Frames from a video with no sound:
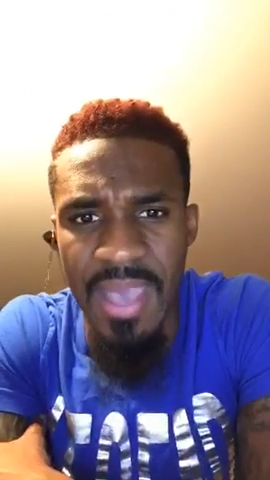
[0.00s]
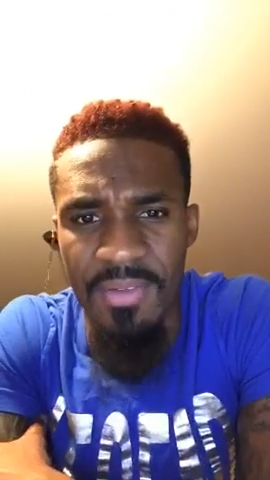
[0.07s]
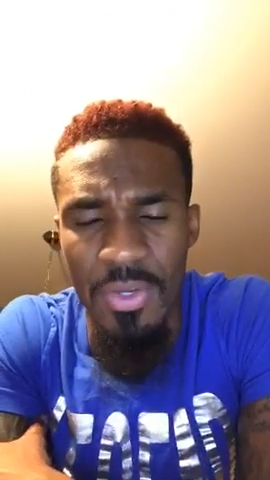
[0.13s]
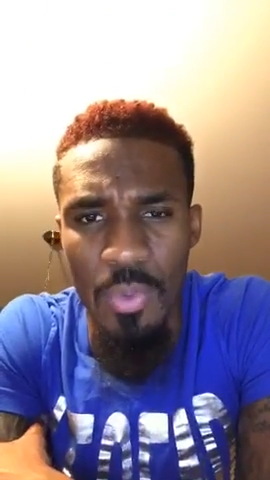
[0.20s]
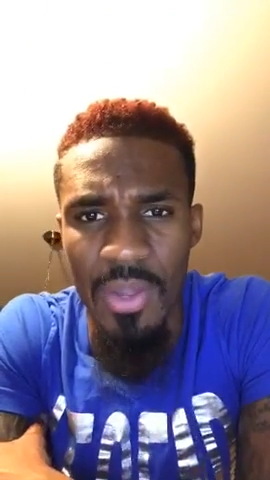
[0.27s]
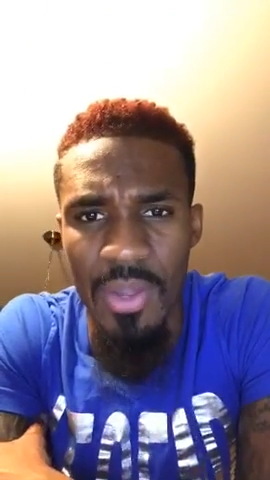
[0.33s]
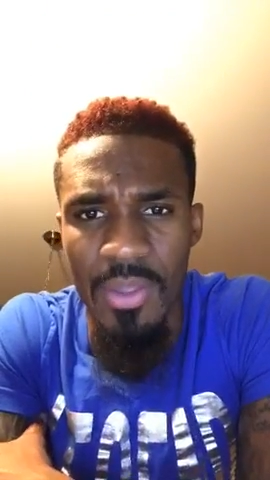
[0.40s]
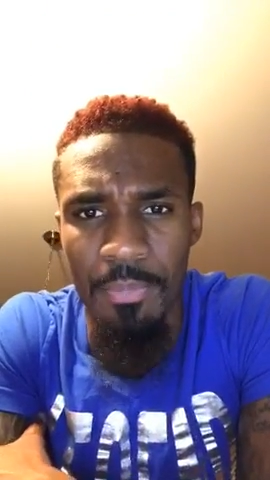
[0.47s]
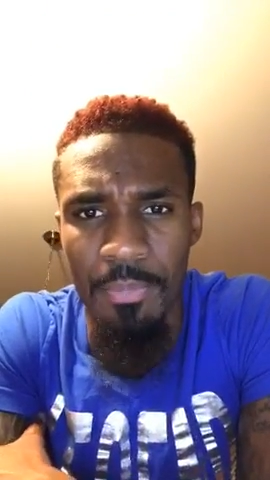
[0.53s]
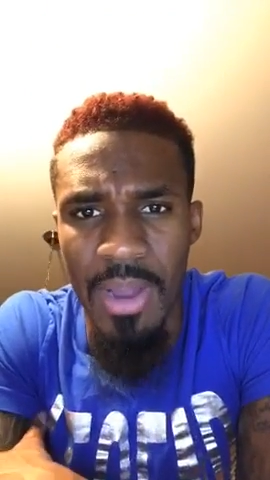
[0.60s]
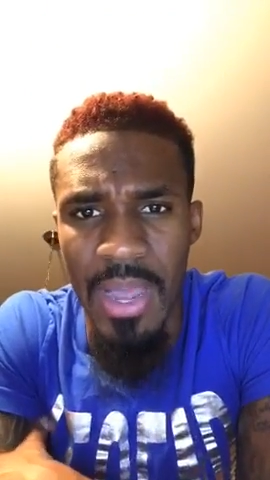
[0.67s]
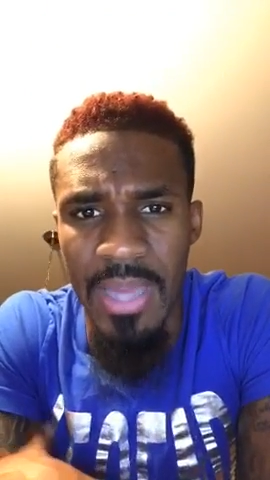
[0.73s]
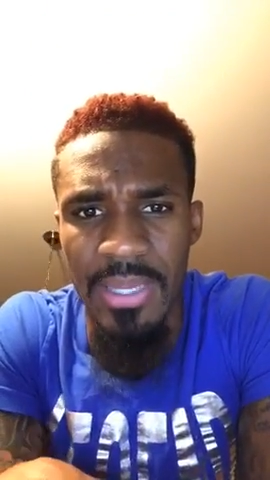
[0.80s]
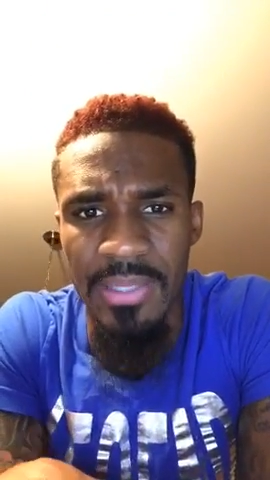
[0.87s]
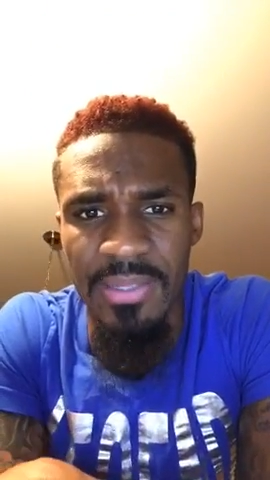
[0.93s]
and you are the
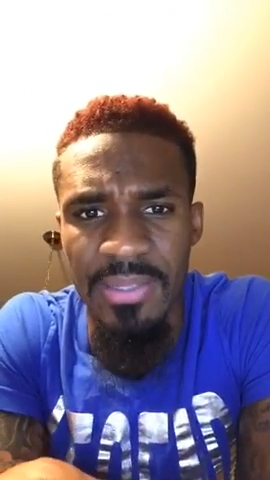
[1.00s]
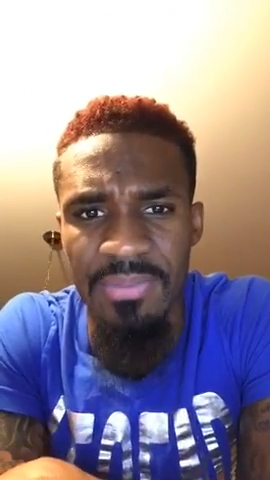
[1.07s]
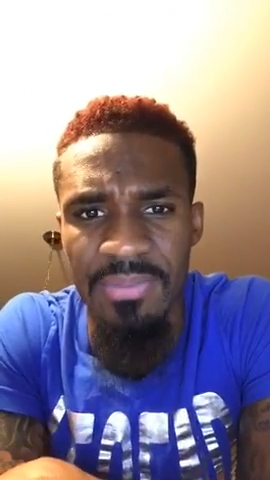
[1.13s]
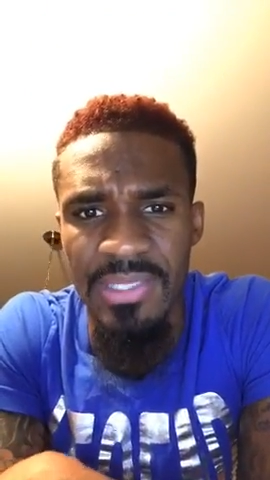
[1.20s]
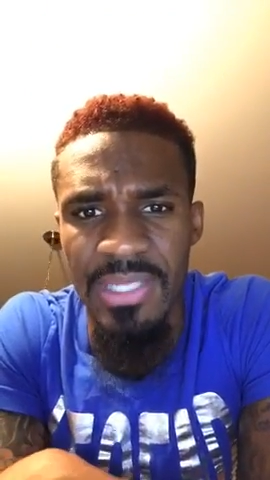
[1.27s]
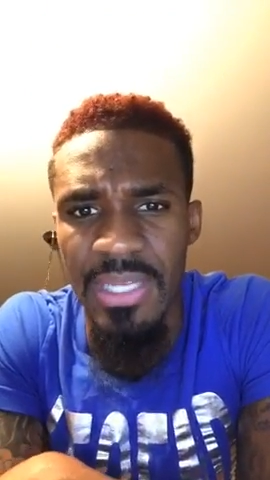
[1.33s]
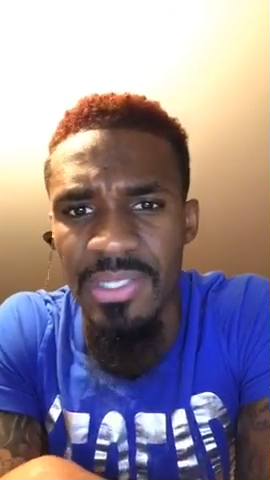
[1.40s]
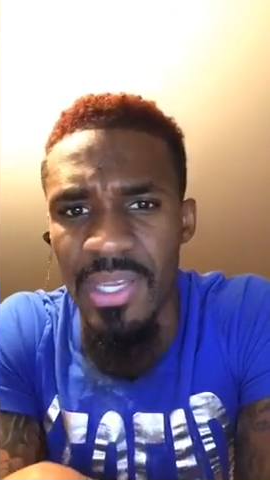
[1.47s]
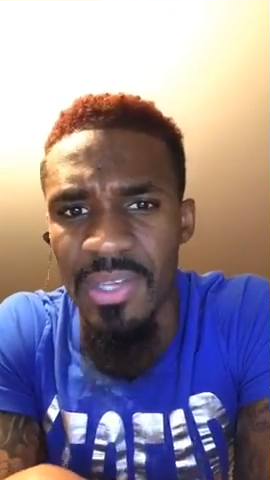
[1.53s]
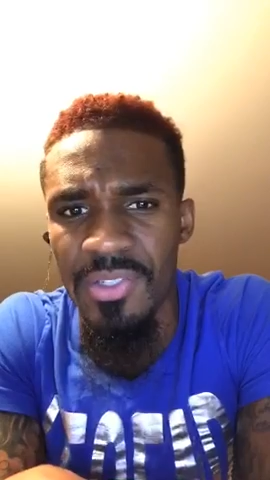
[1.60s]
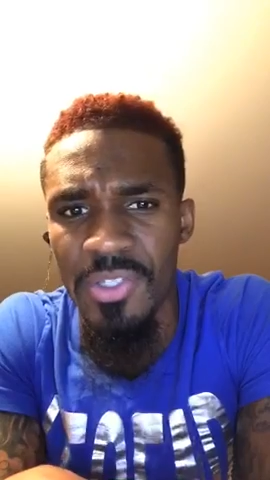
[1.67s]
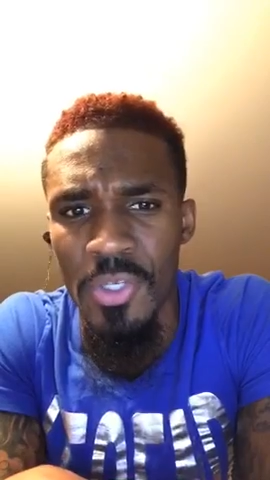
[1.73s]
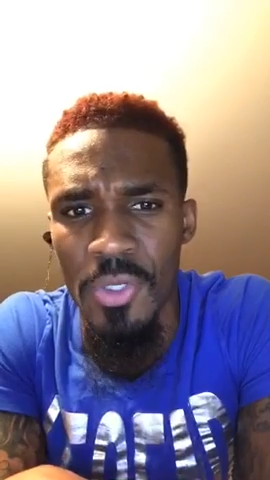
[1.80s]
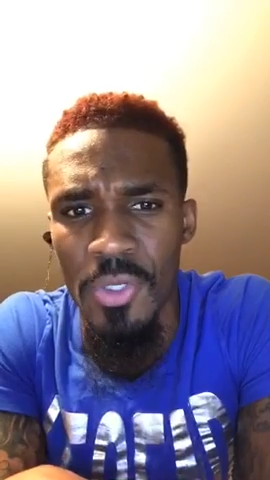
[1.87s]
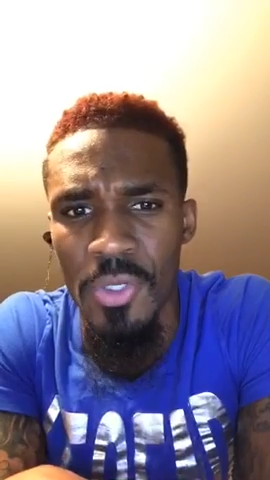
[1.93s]
product of the
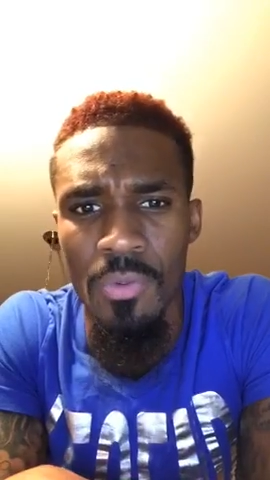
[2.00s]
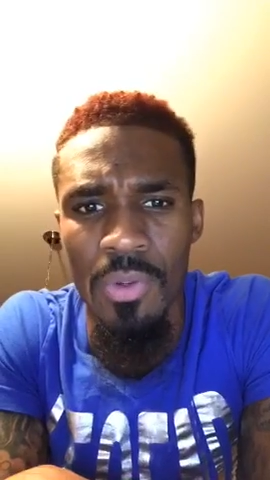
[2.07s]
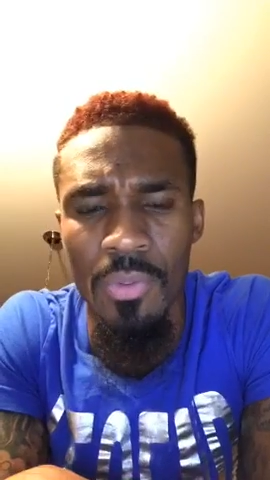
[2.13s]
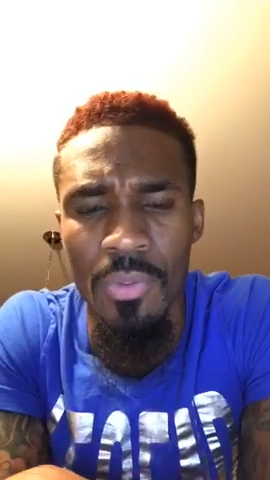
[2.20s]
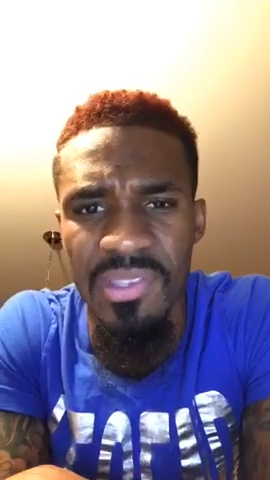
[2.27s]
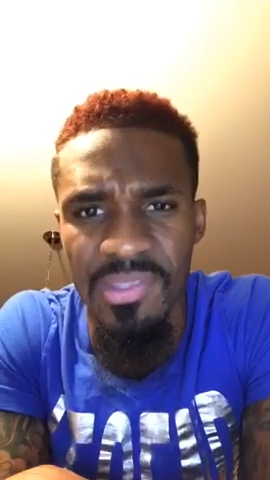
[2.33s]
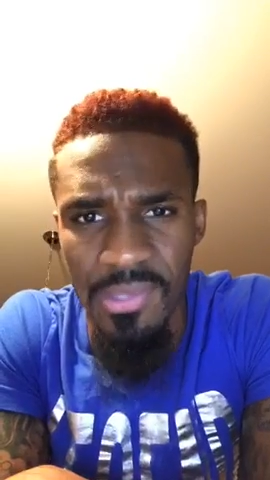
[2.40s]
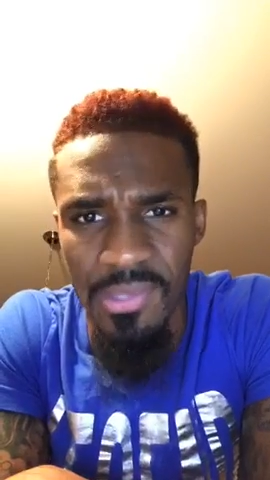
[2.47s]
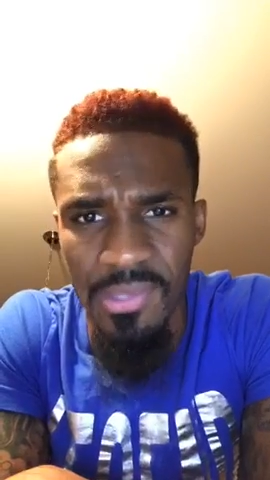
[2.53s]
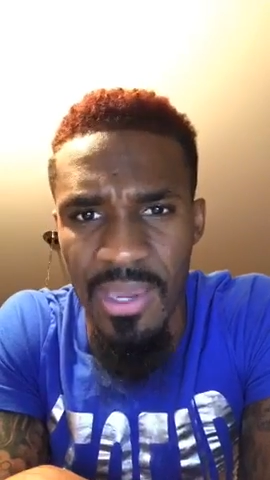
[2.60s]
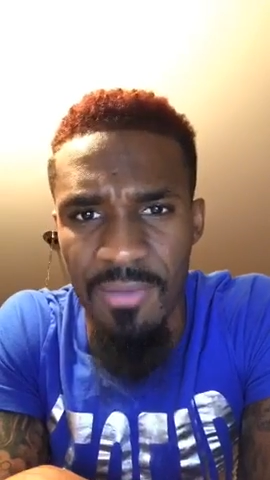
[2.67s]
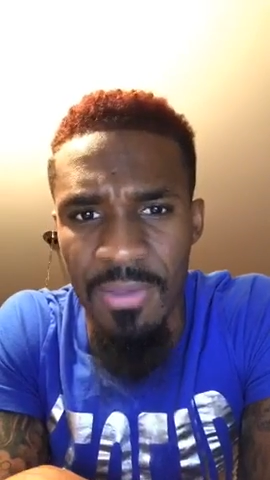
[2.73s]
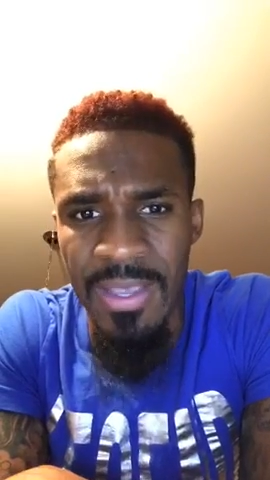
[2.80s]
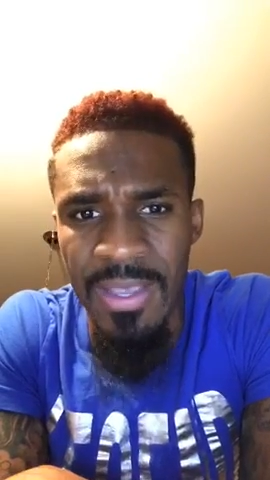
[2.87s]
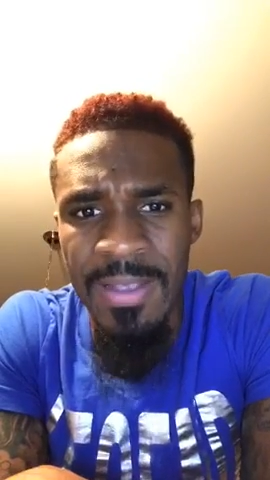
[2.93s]
teachings you
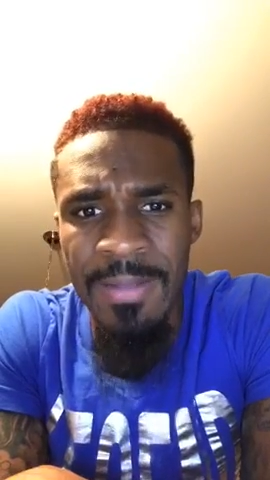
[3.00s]
receive.